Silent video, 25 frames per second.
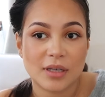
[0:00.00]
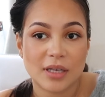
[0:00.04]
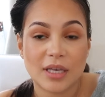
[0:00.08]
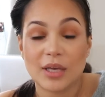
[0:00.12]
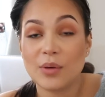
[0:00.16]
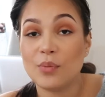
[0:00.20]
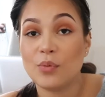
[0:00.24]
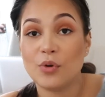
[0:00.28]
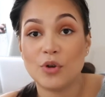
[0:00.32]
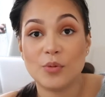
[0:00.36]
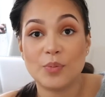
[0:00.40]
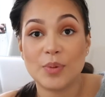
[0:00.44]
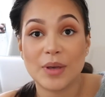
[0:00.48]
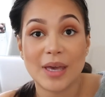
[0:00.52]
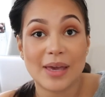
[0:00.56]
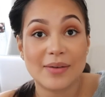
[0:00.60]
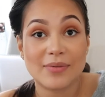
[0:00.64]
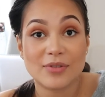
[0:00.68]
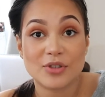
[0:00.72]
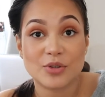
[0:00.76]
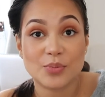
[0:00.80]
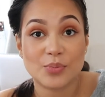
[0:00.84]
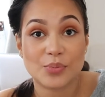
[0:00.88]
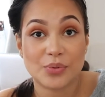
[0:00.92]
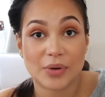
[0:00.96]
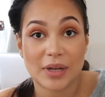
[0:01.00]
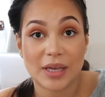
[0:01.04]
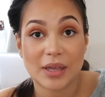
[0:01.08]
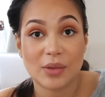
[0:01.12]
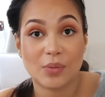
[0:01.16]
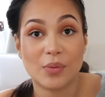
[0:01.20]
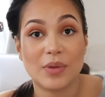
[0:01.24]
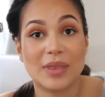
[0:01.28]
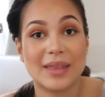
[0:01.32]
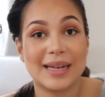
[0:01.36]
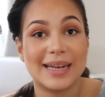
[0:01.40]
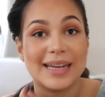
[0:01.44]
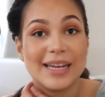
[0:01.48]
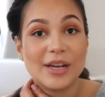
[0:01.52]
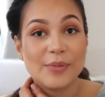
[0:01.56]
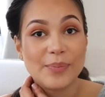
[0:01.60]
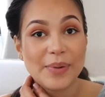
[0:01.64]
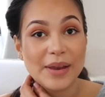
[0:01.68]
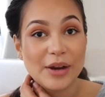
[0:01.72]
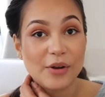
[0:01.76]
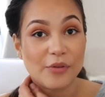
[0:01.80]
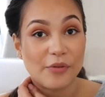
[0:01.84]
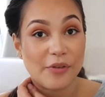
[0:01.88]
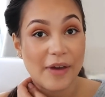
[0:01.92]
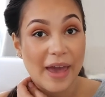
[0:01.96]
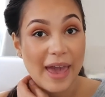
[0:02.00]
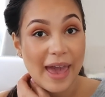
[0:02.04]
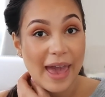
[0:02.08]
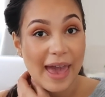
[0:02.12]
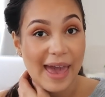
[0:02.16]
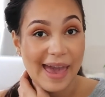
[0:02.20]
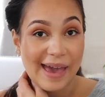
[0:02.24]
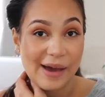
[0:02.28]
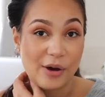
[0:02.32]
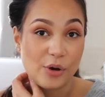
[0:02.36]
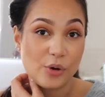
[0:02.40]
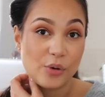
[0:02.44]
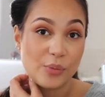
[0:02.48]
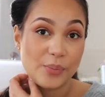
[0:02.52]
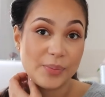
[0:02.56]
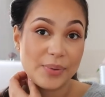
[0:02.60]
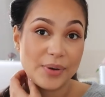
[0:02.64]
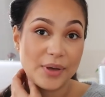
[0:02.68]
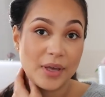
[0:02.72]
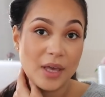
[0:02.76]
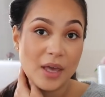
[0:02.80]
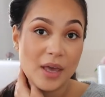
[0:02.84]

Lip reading: he would be able to breathe with a little bit of help